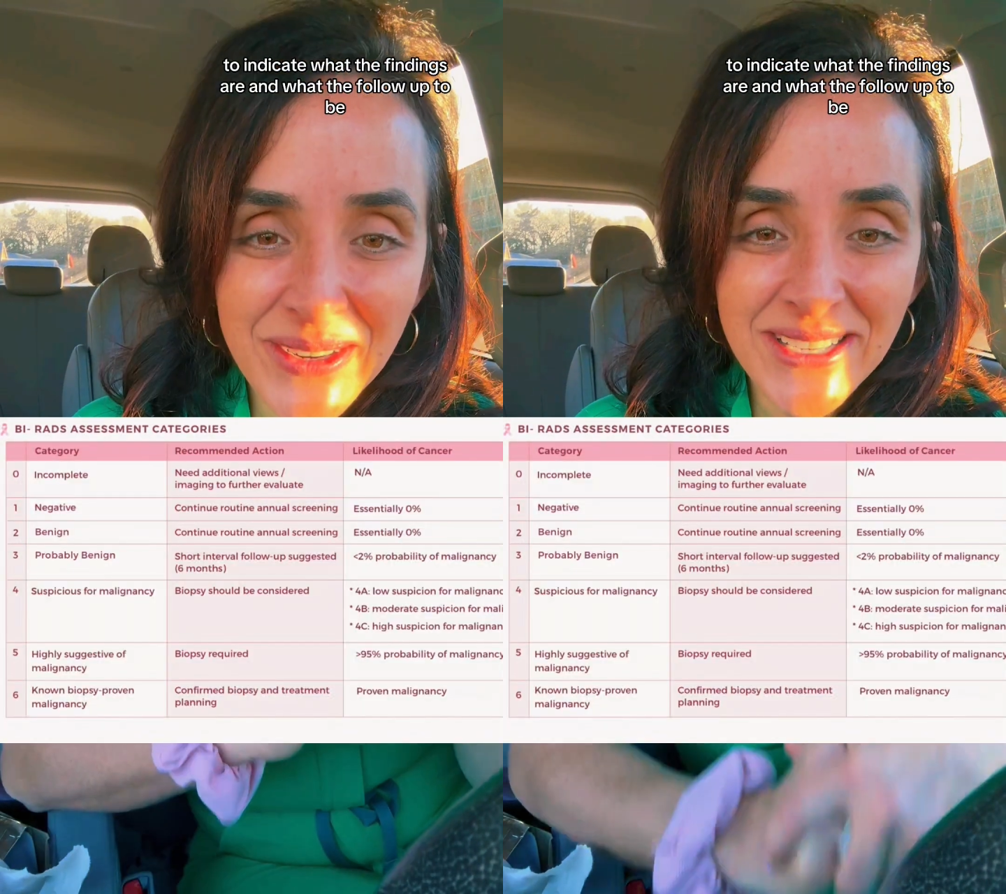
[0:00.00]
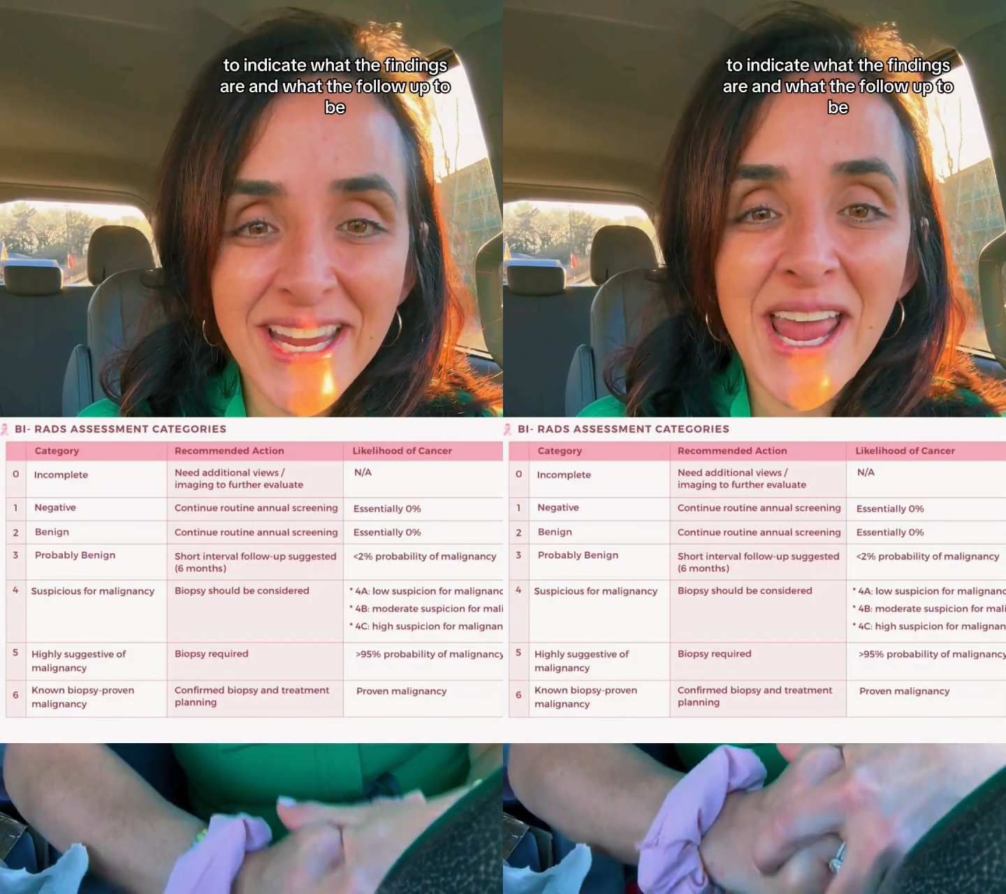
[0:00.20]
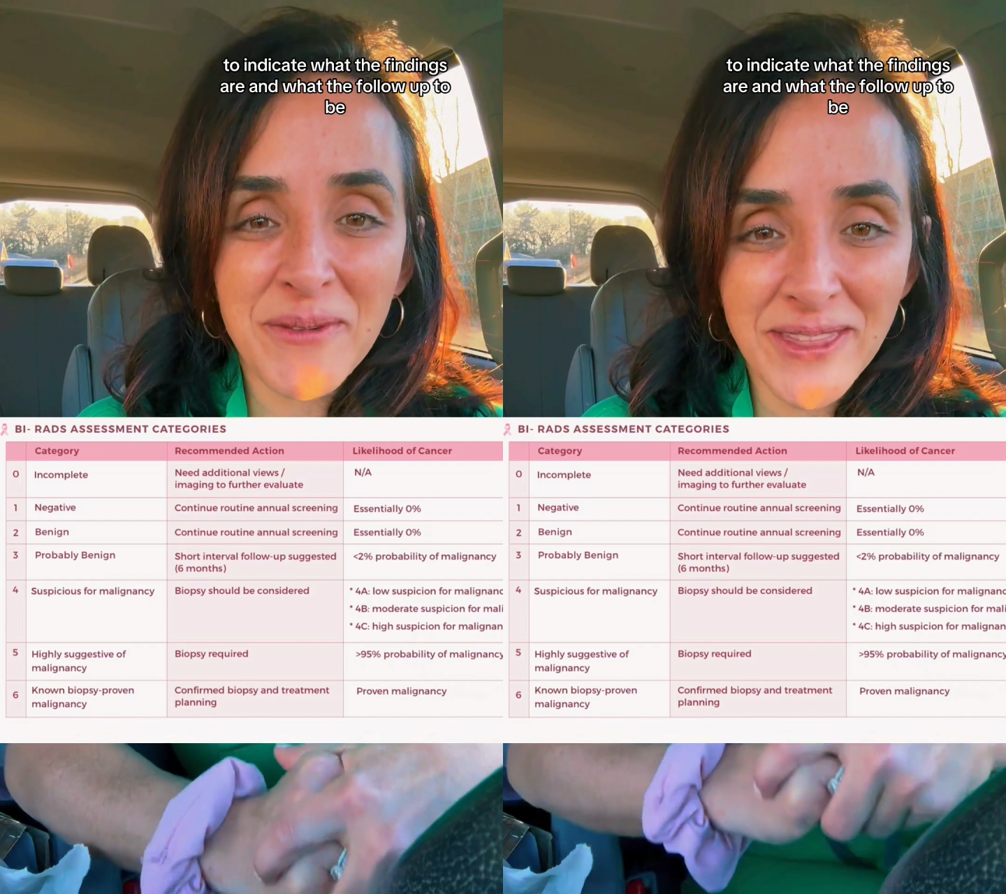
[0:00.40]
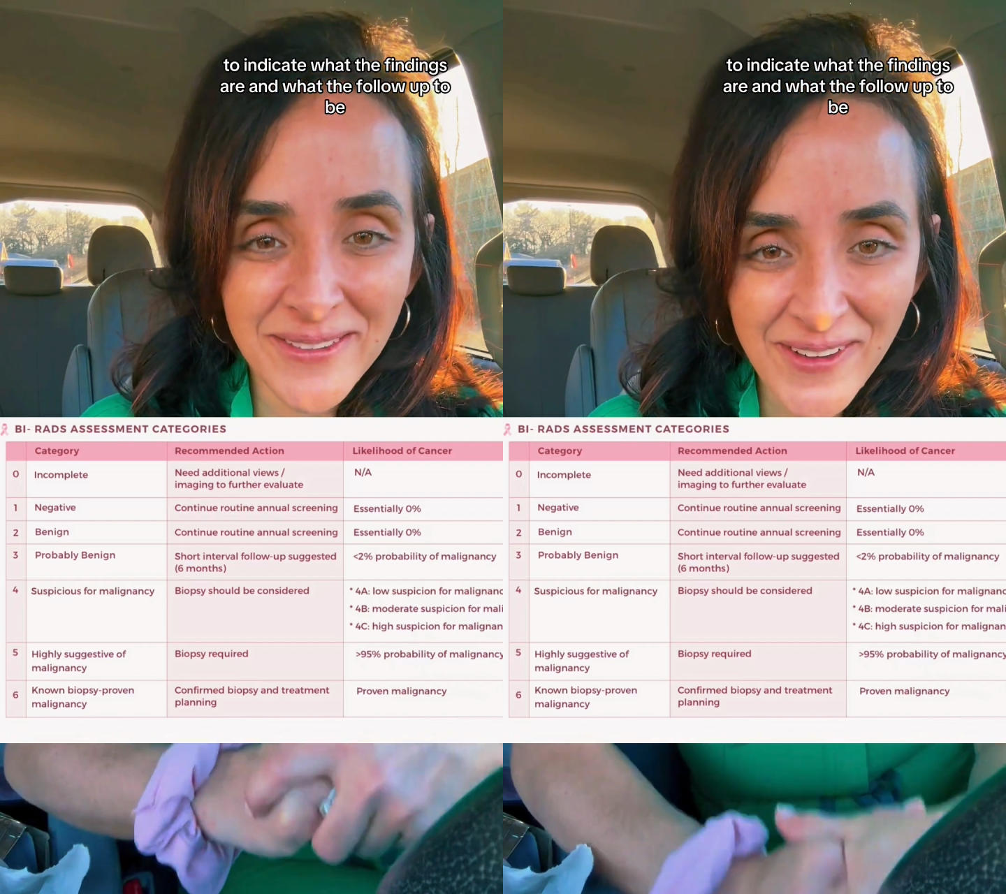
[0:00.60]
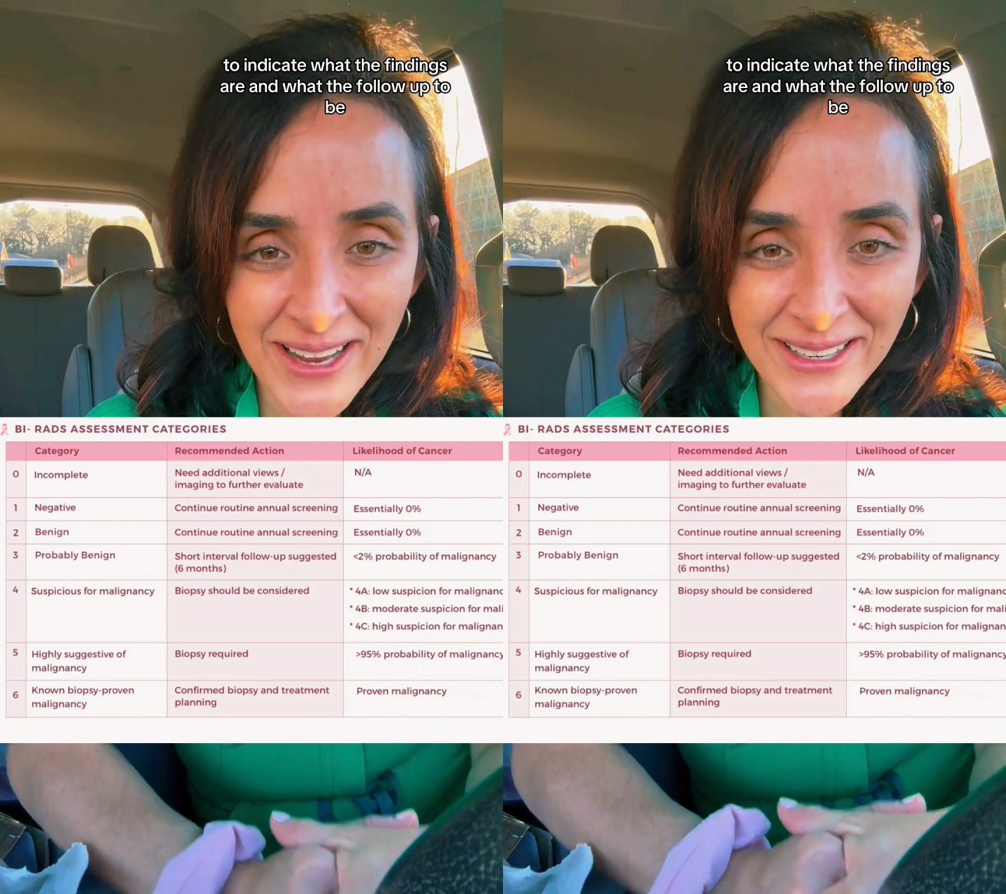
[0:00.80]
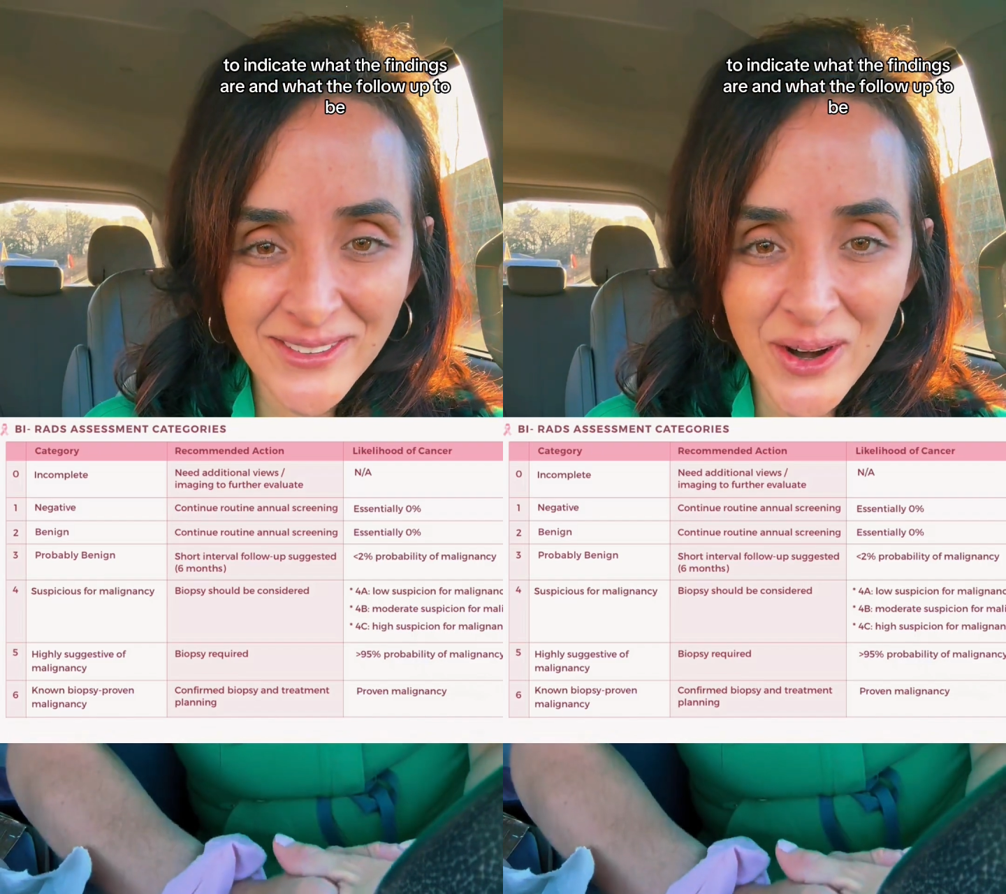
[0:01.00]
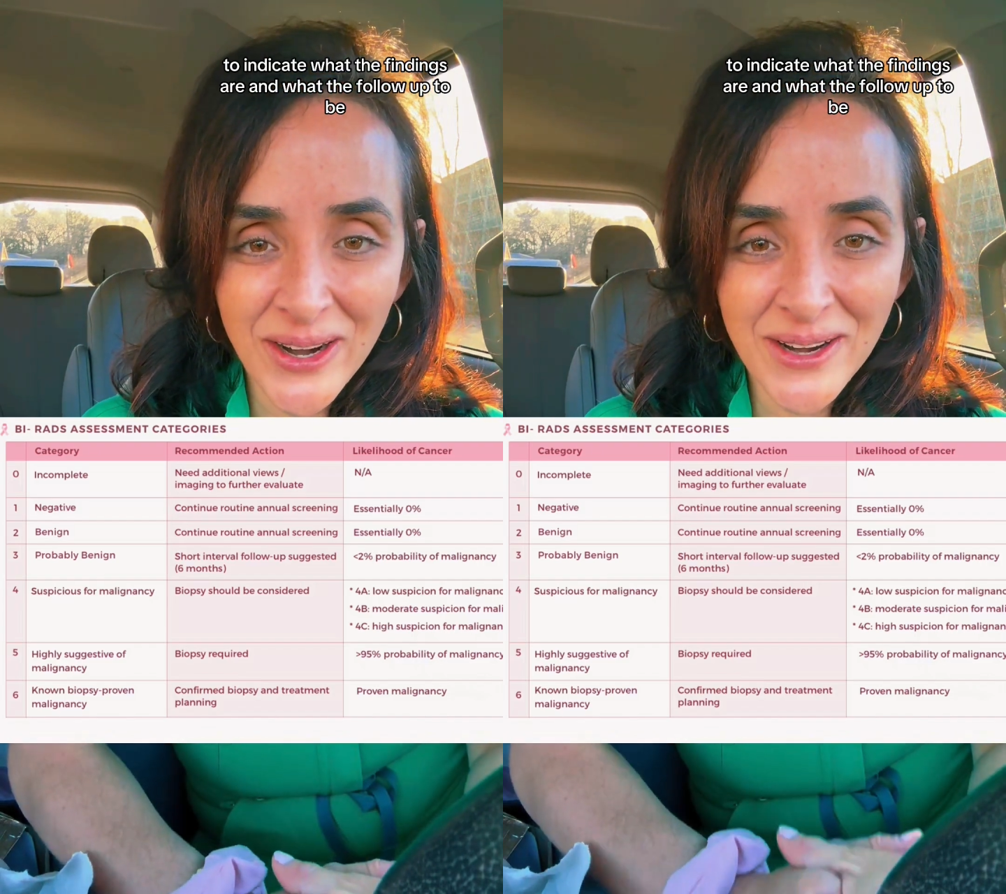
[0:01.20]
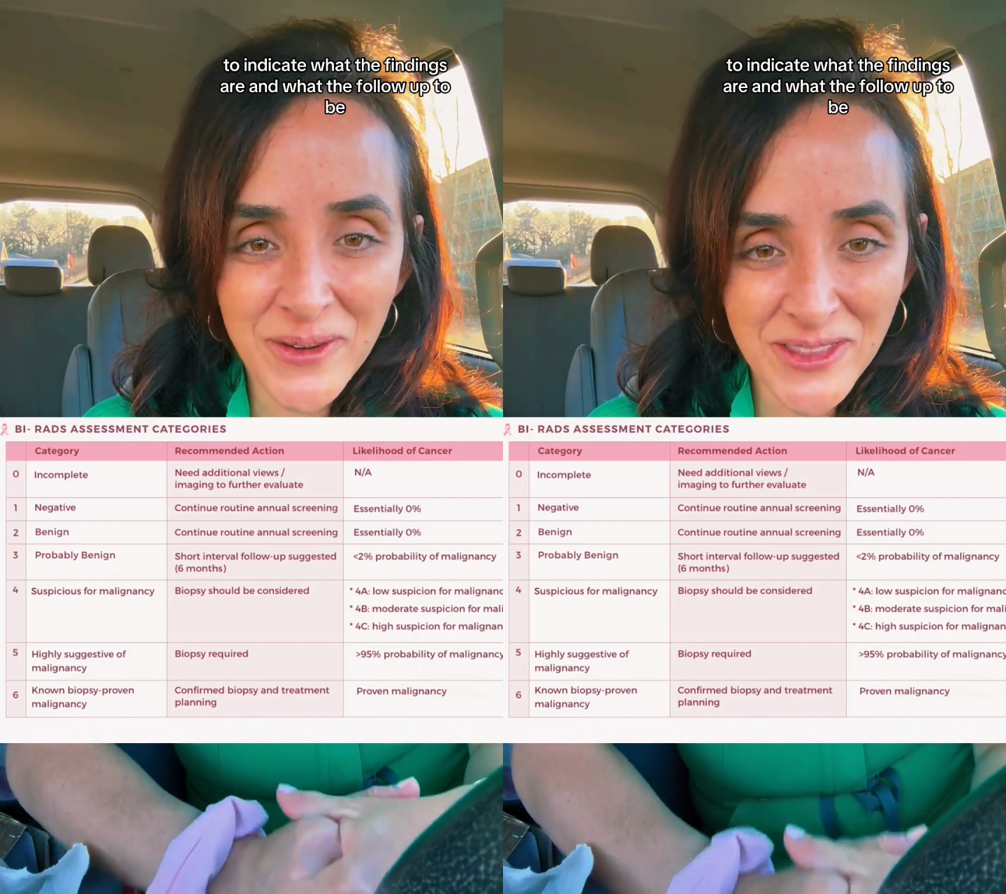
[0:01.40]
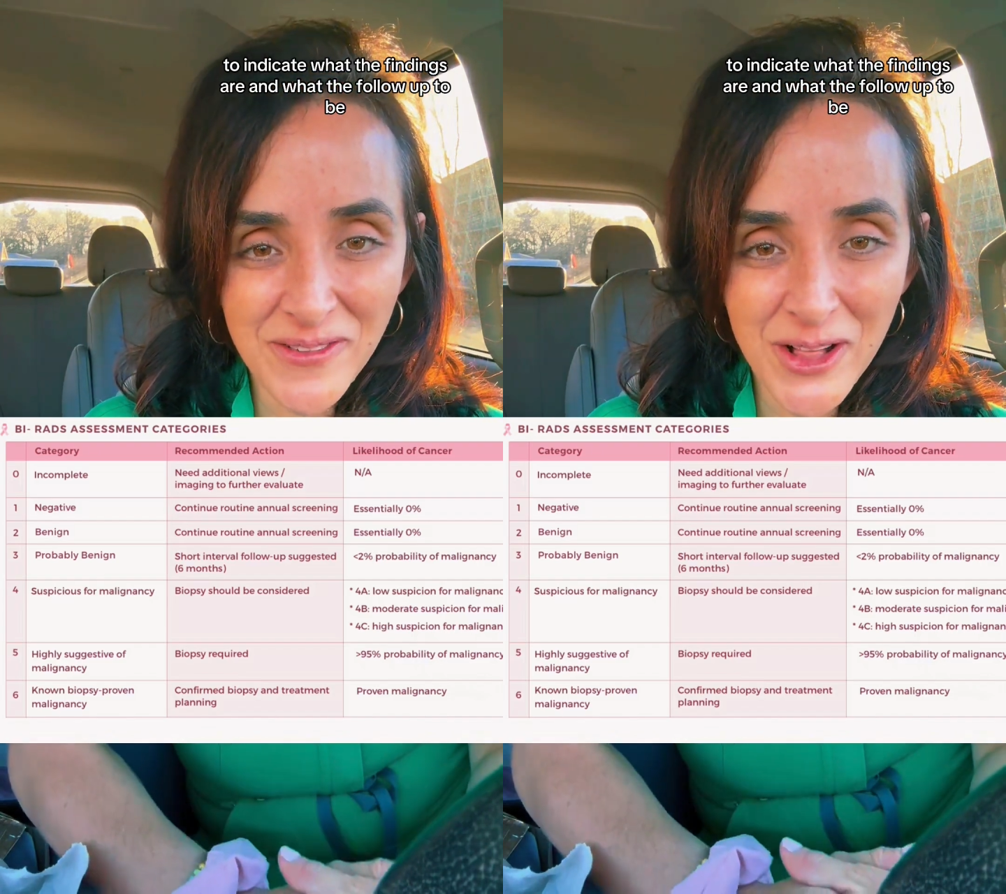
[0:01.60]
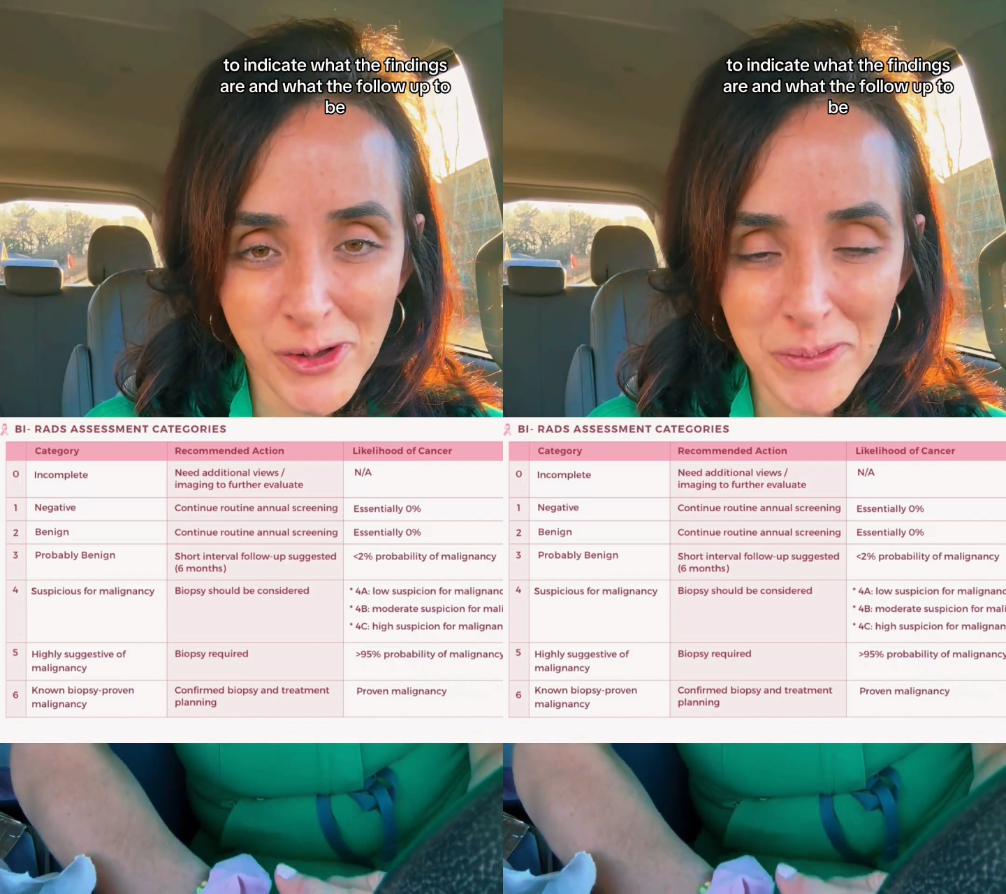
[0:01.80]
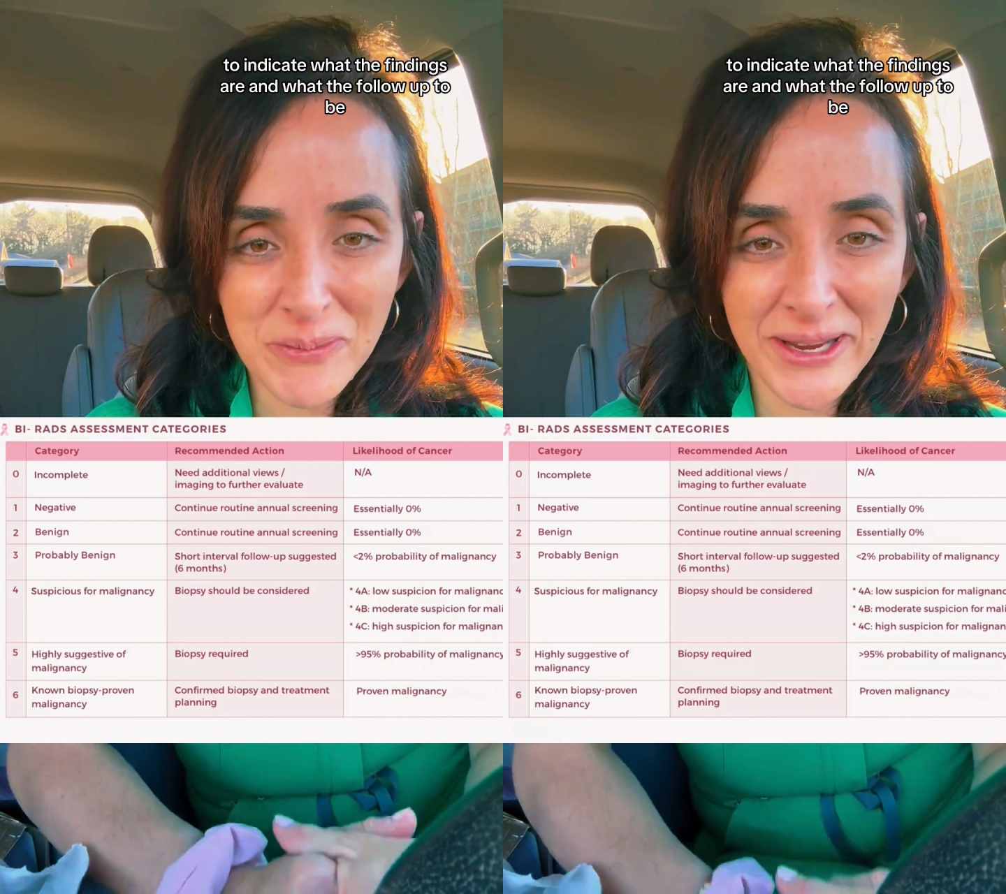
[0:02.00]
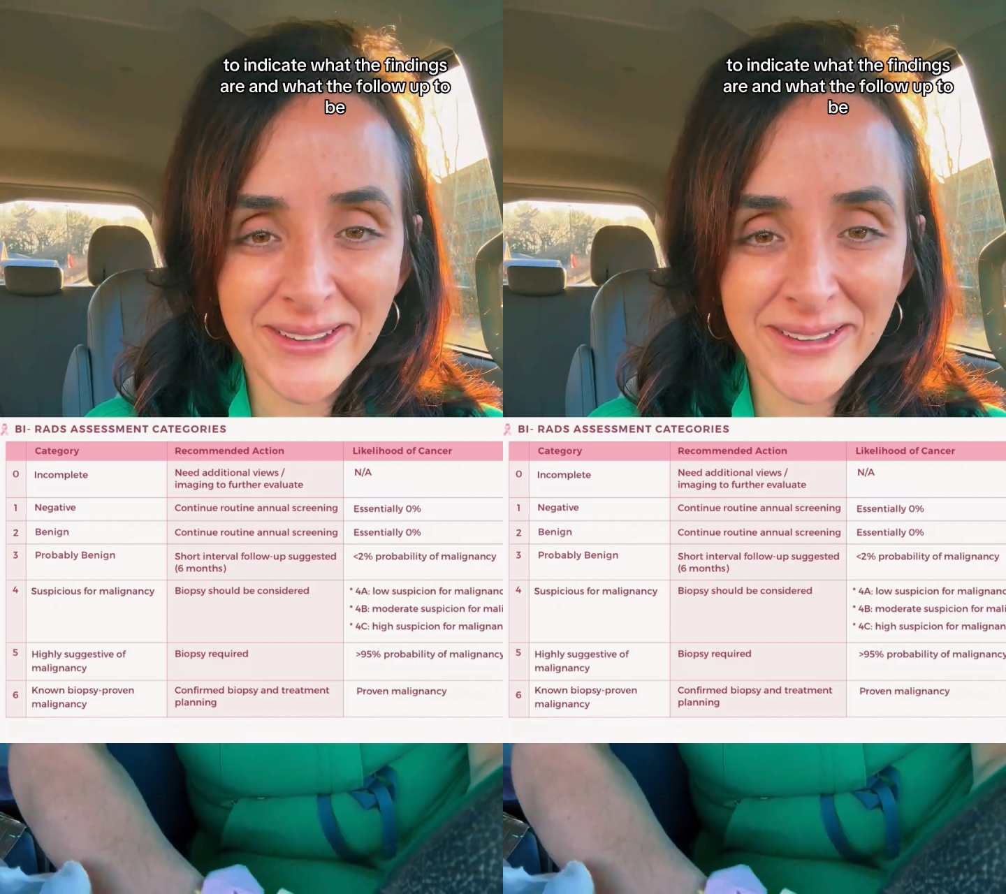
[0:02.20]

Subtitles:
indicate what the findings are and what the follow-up should be.